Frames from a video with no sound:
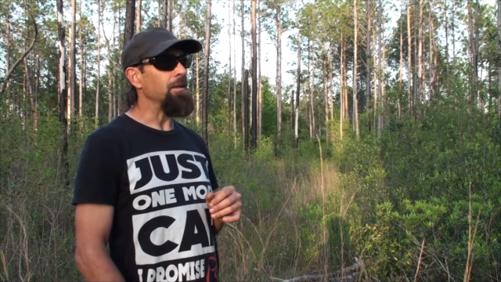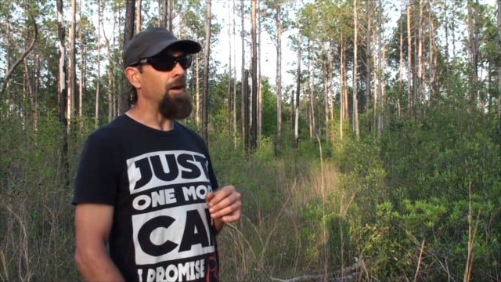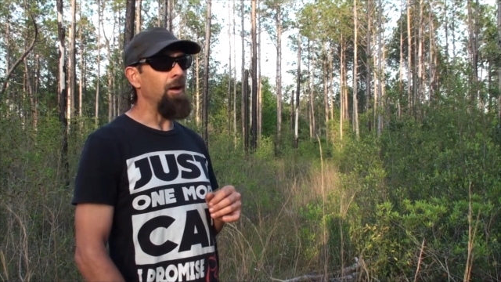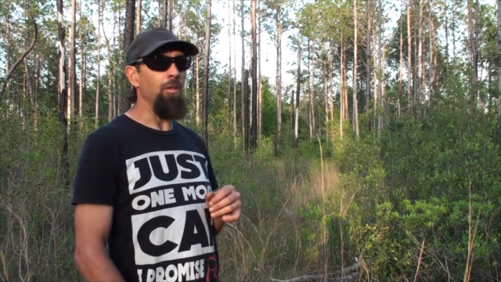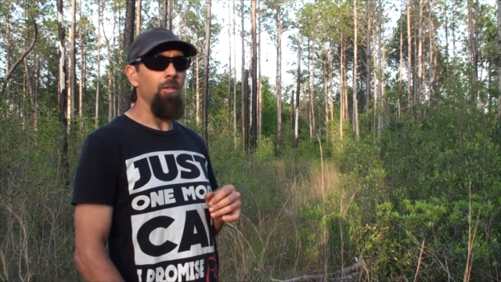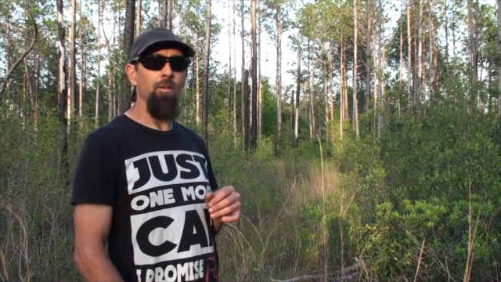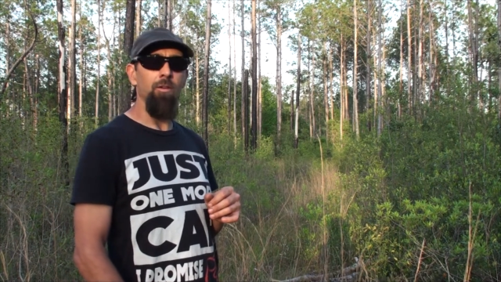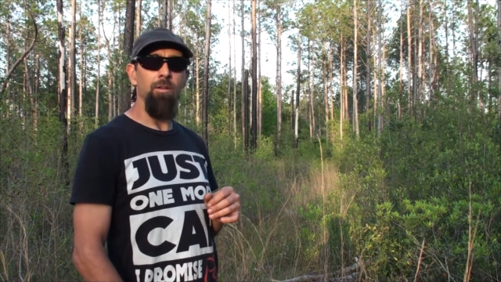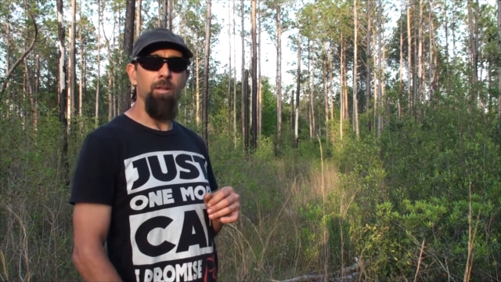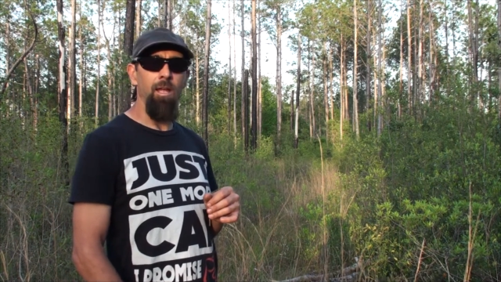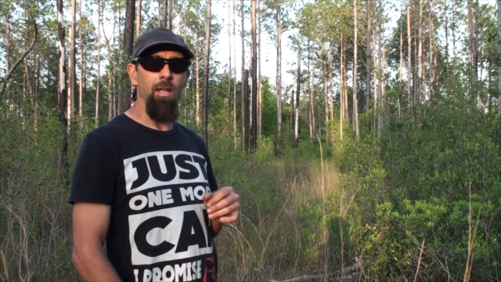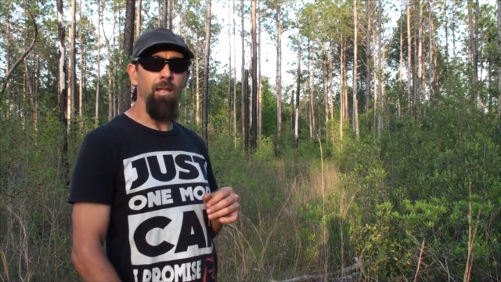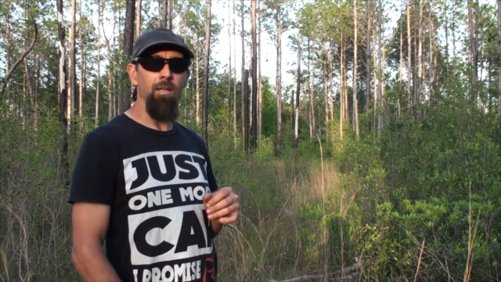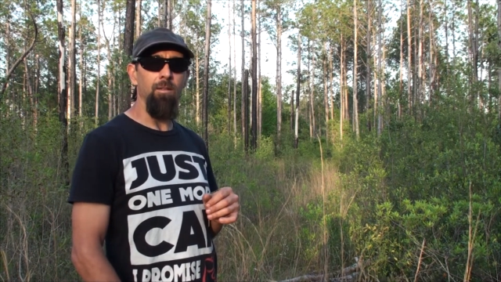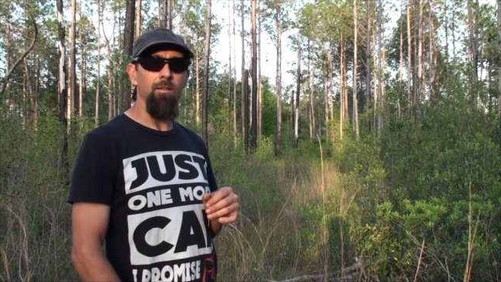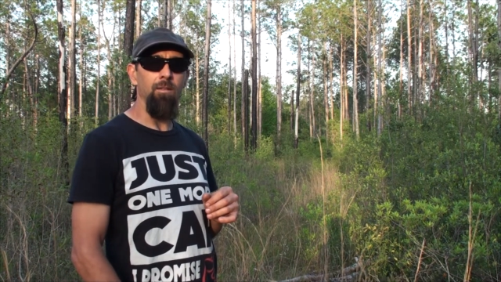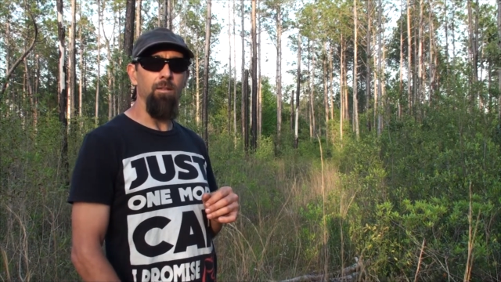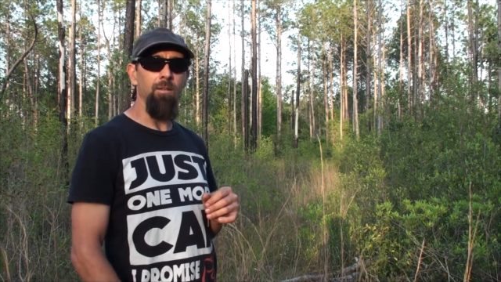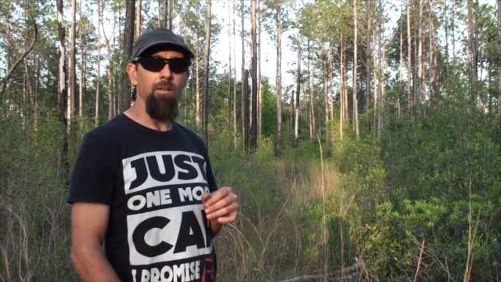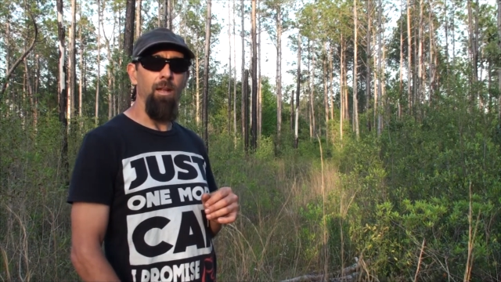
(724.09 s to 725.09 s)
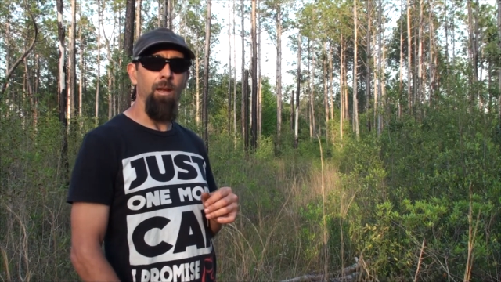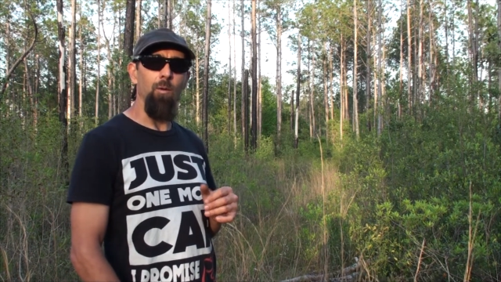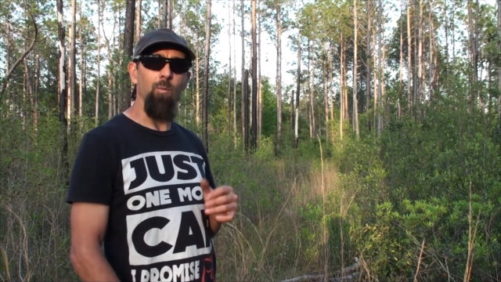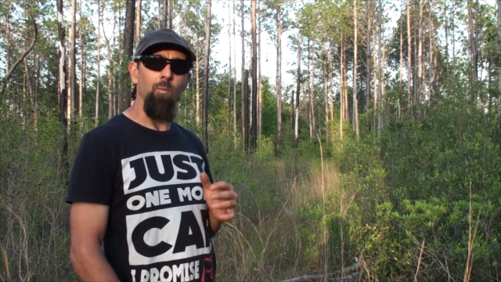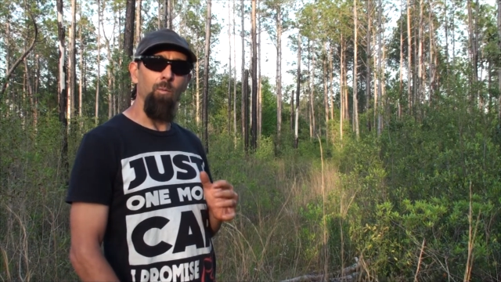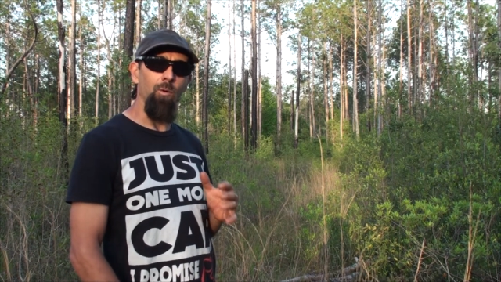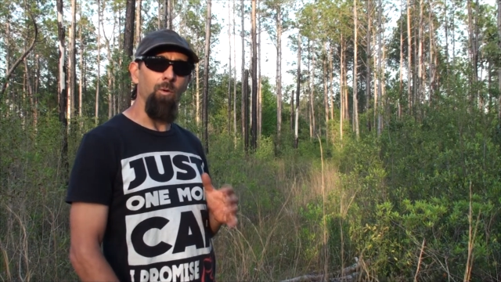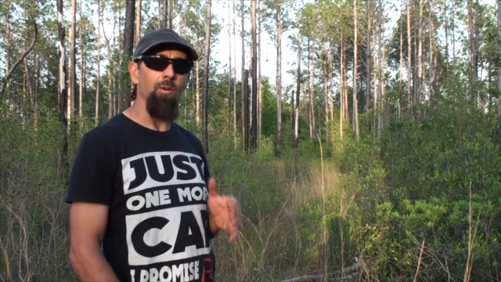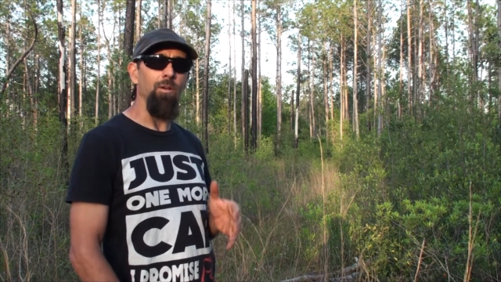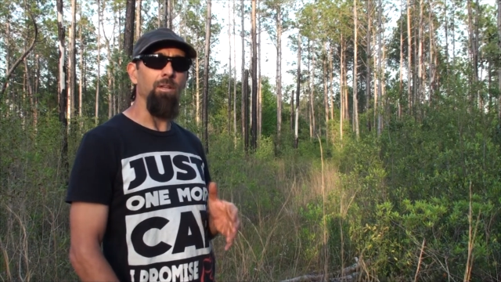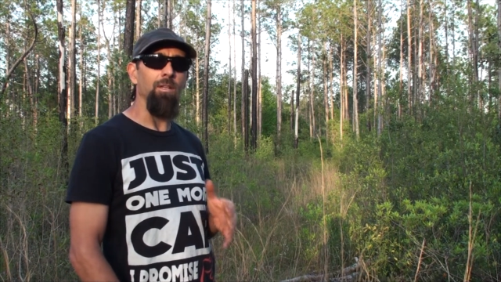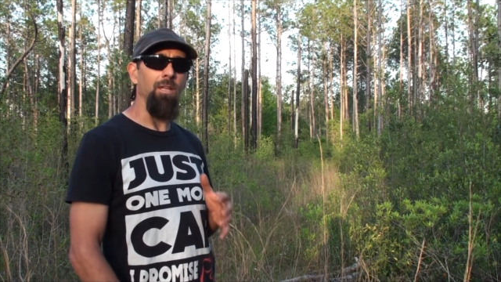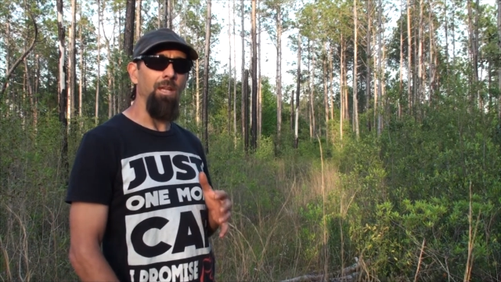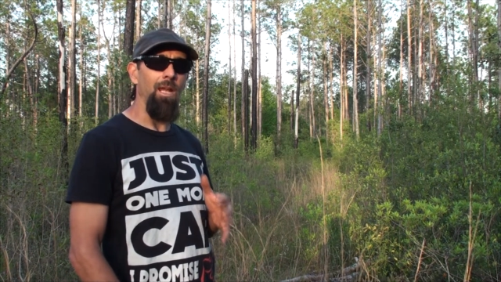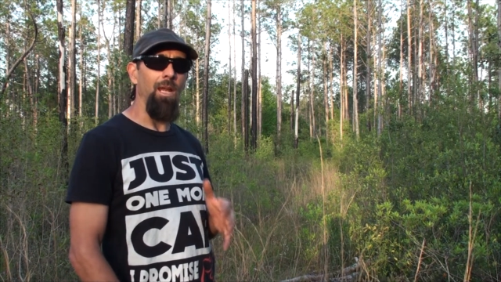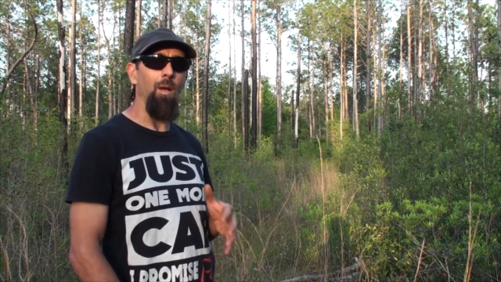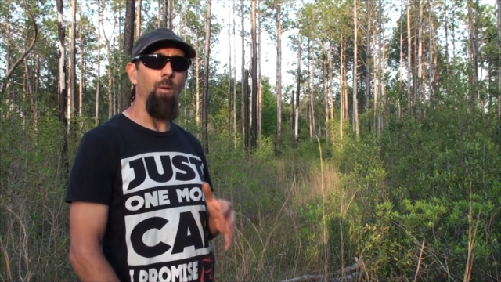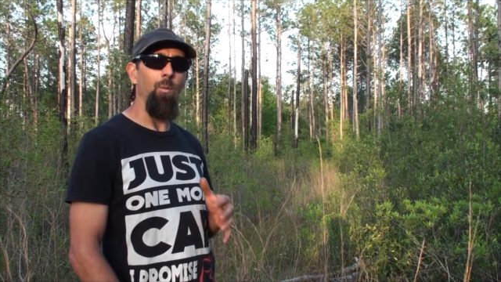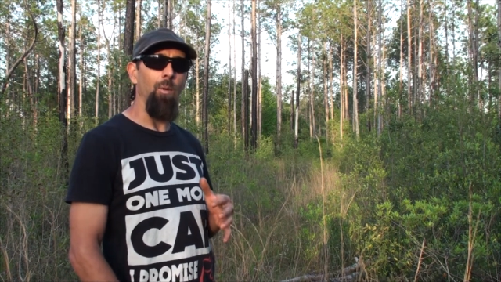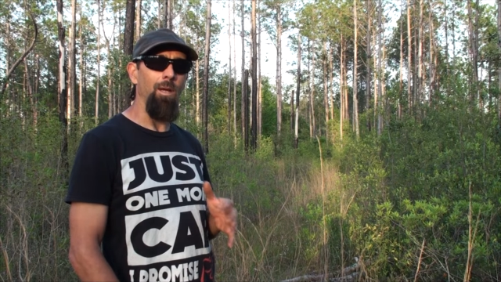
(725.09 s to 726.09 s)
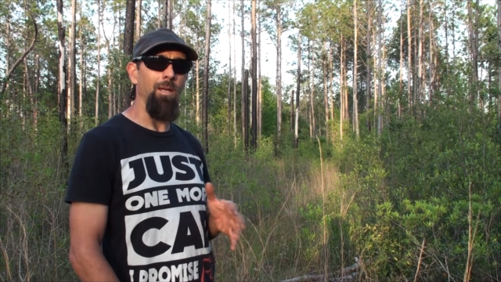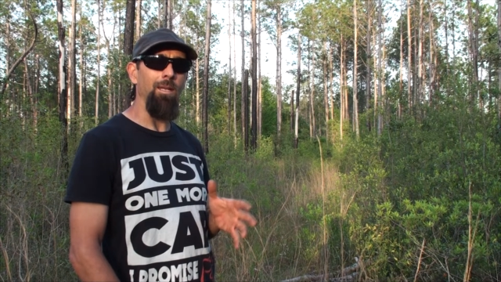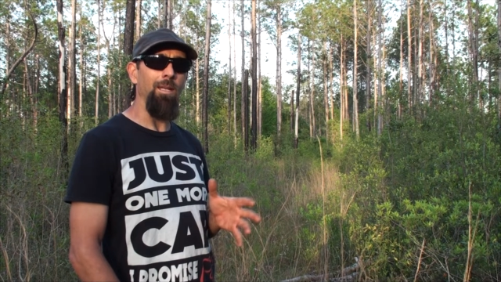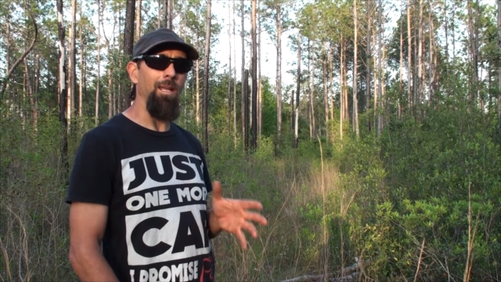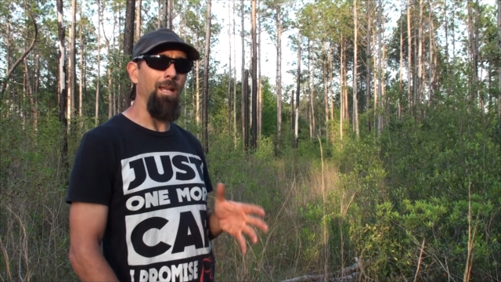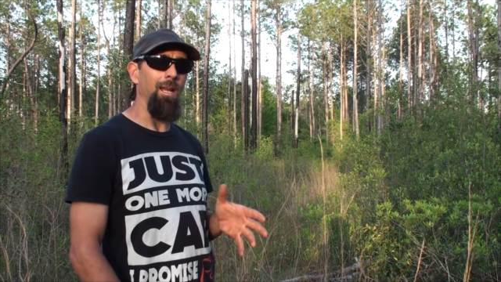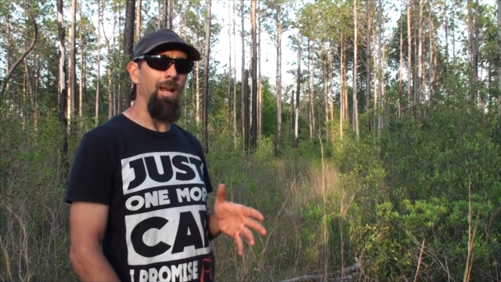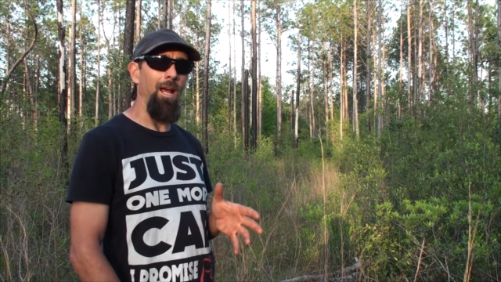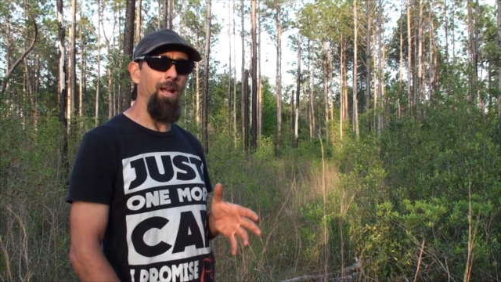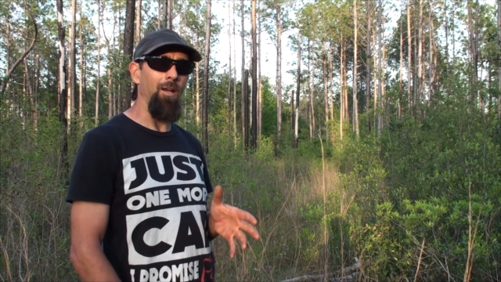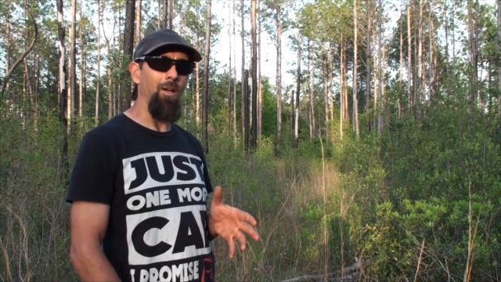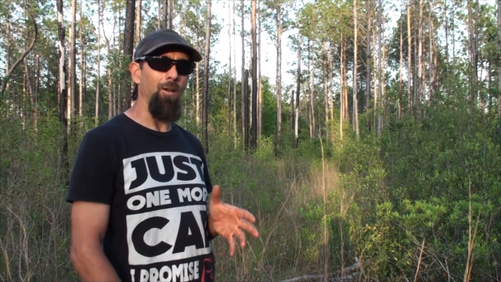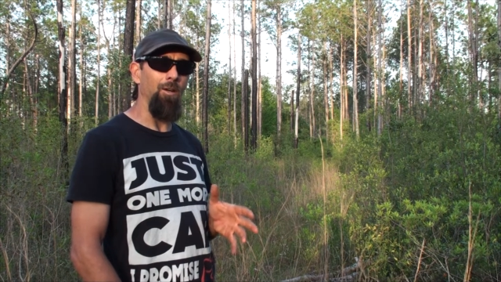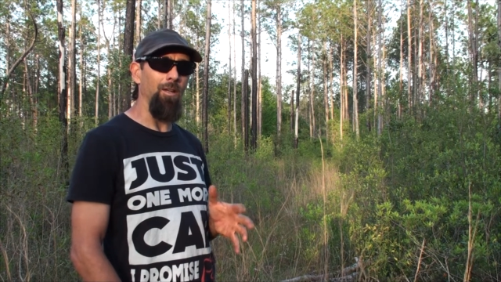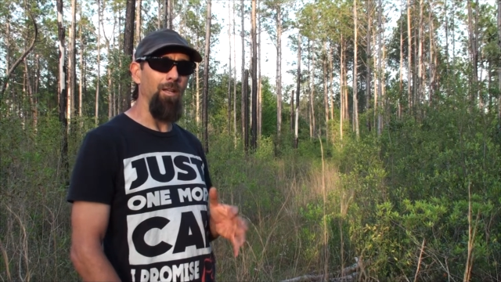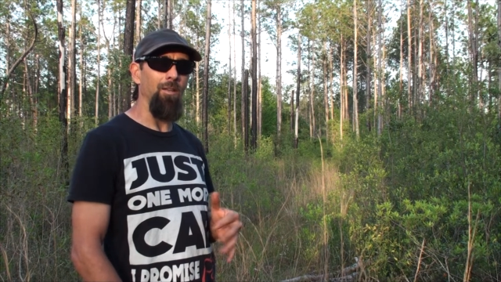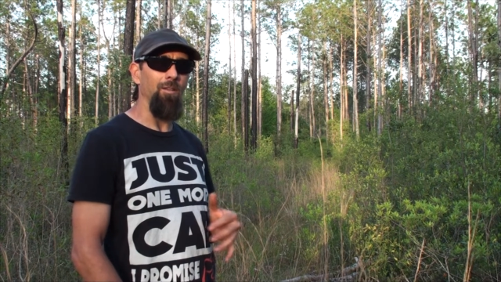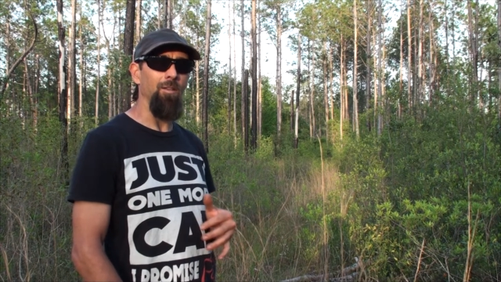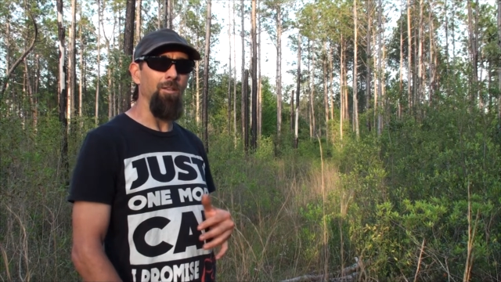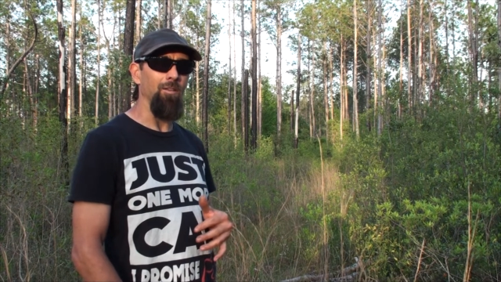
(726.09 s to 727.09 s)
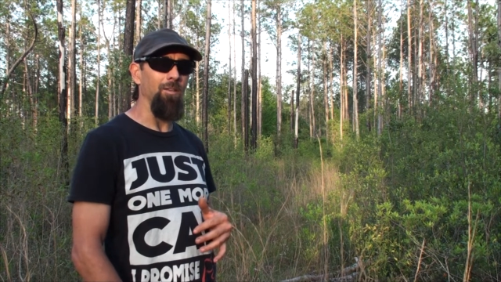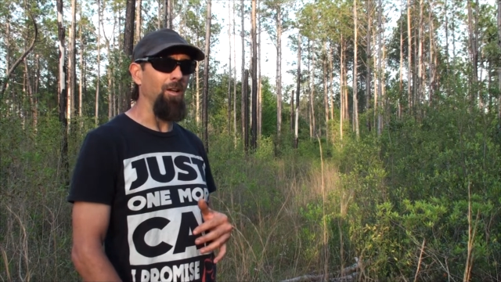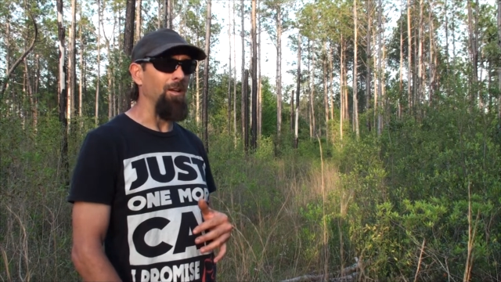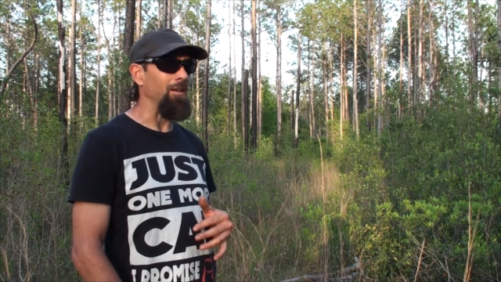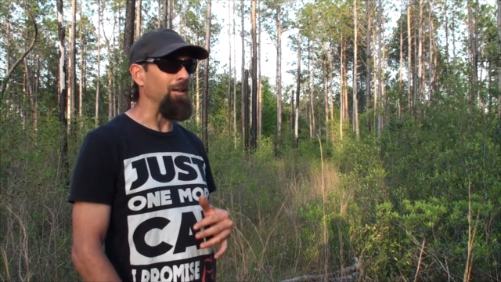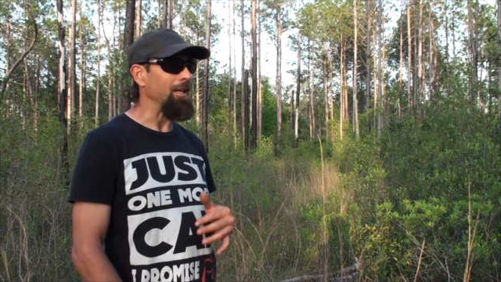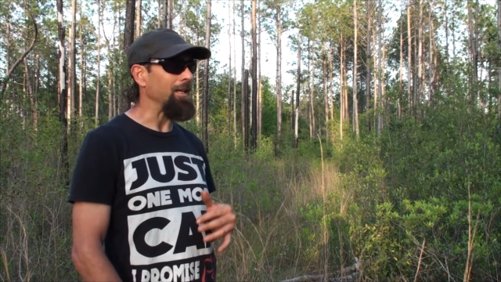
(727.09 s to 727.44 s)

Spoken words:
other than that, I really can't wait to get out here and get this done.